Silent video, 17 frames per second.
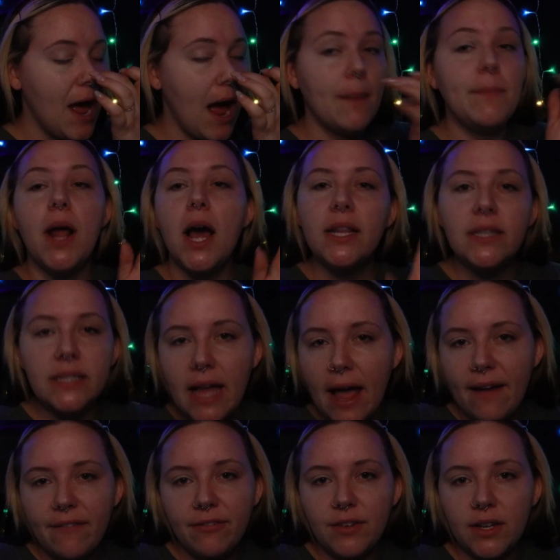I'm not
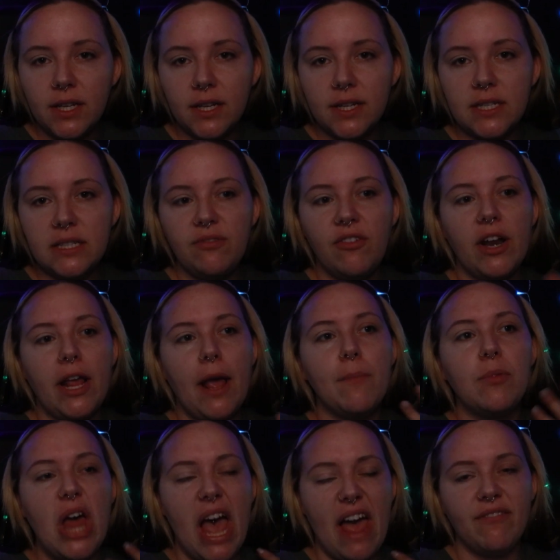laughing because it's funny.
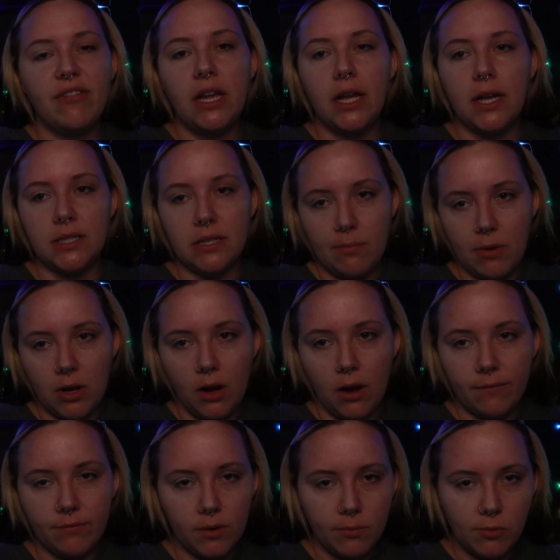I'm laughing because I'm
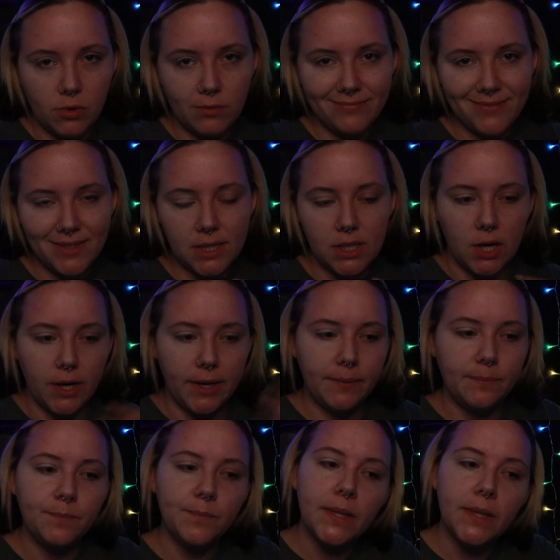uncomfortable. Sorry.